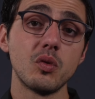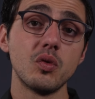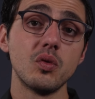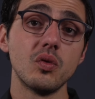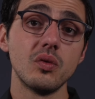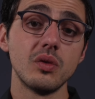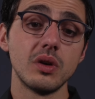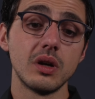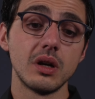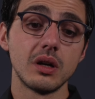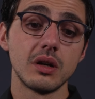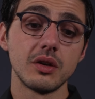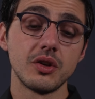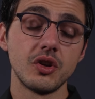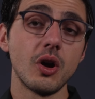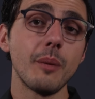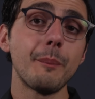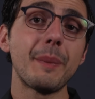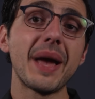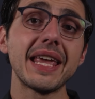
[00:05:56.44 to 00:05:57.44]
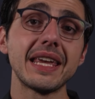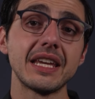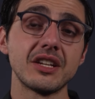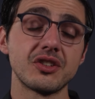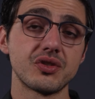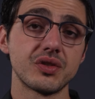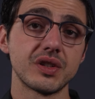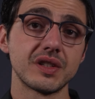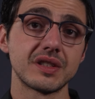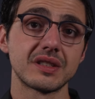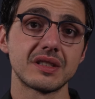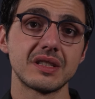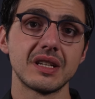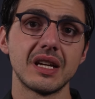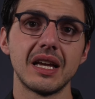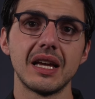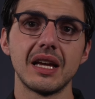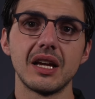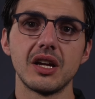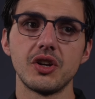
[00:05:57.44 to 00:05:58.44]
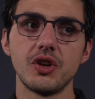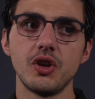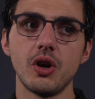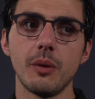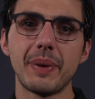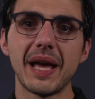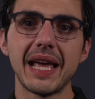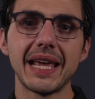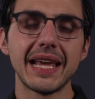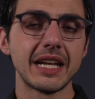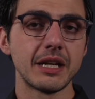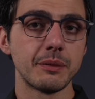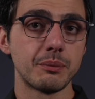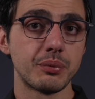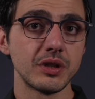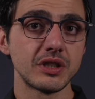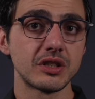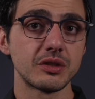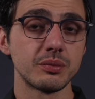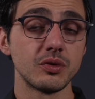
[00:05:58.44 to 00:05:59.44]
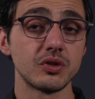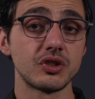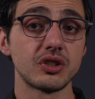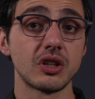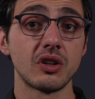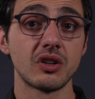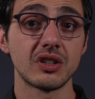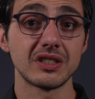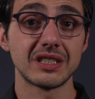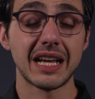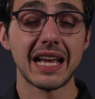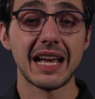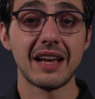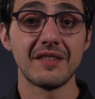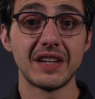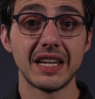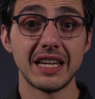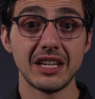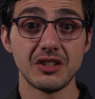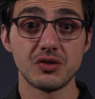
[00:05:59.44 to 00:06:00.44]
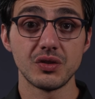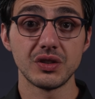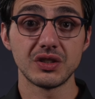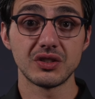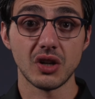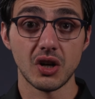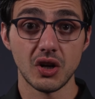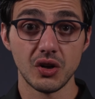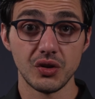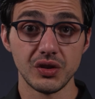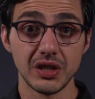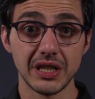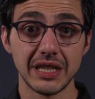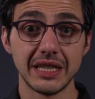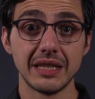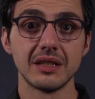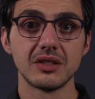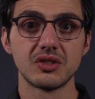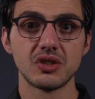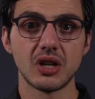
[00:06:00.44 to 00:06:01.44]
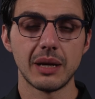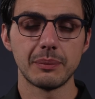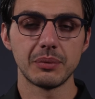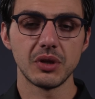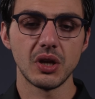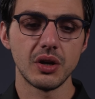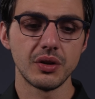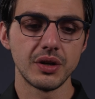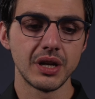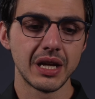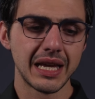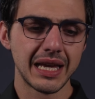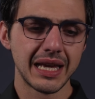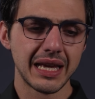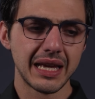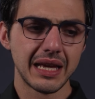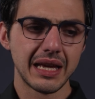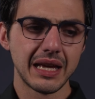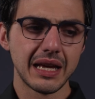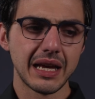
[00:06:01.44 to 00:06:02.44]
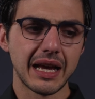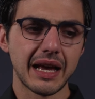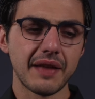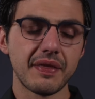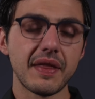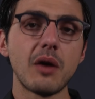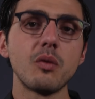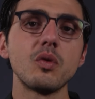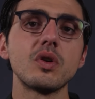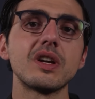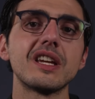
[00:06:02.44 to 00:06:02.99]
will not pay interest, not pay any principal so long as I have an interest only type loan. And that will